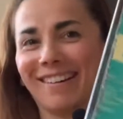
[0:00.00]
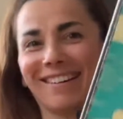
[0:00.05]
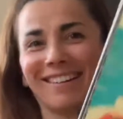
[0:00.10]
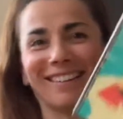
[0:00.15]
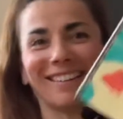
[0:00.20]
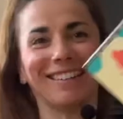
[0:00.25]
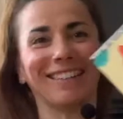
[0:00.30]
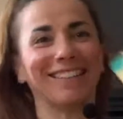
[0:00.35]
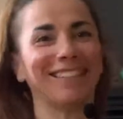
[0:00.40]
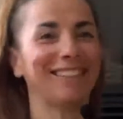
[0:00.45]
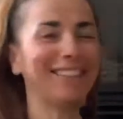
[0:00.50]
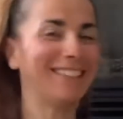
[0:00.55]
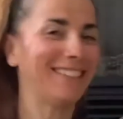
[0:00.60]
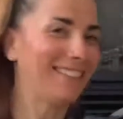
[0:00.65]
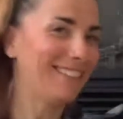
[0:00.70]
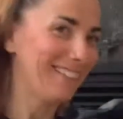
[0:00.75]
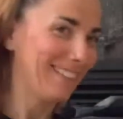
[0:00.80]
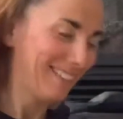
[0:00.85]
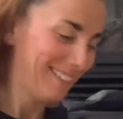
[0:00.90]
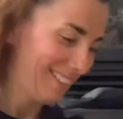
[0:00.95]

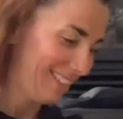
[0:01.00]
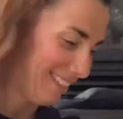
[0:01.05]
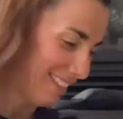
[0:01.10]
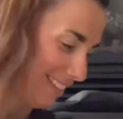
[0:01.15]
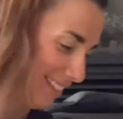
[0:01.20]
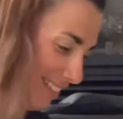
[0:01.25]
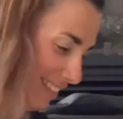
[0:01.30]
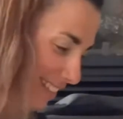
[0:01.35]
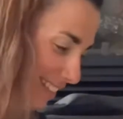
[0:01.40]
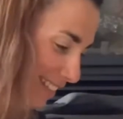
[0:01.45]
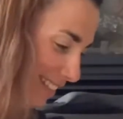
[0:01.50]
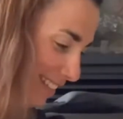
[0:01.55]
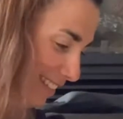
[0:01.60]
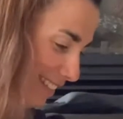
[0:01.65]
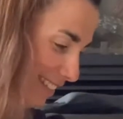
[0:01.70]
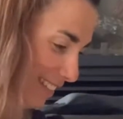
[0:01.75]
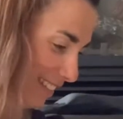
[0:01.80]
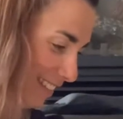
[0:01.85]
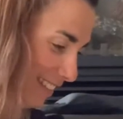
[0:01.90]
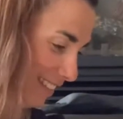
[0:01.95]

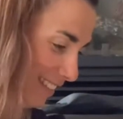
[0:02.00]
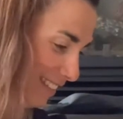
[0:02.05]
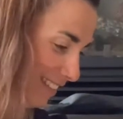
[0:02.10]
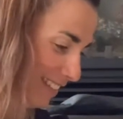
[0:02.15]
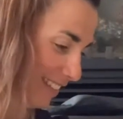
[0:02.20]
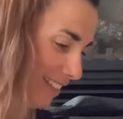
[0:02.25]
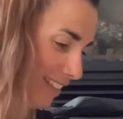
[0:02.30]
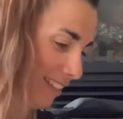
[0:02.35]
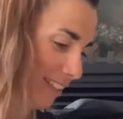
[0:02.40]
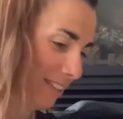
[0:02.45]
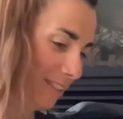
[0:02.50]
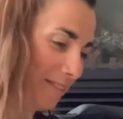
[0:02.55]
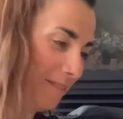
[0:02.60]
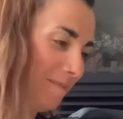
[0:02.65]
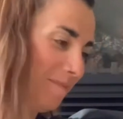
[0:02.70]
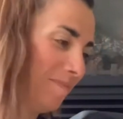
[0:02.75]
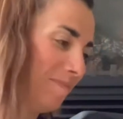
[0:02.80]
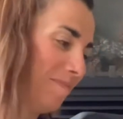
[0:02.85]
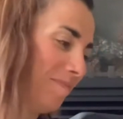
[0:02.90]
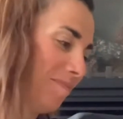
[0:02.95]

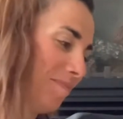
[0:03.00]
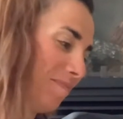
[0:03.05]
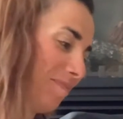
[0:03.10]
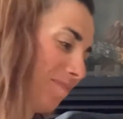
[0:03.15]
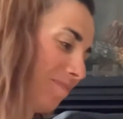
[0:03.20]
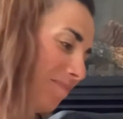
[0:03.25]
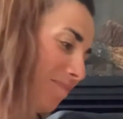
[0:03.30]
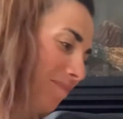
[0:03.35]
[no speech]